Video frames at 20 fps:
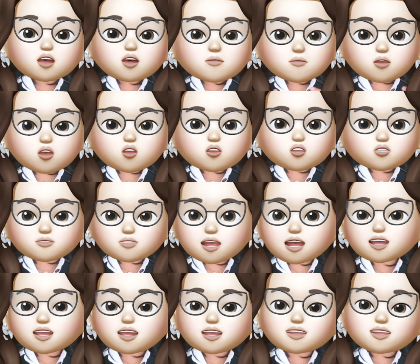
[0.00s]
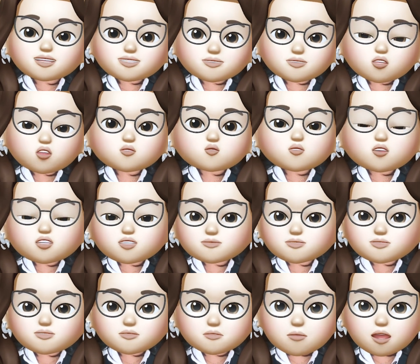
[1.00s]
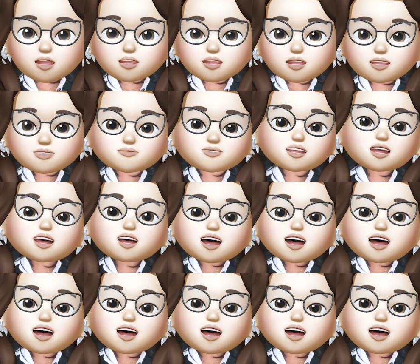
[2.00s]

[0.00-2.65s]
because it doesn't know what is the semantics,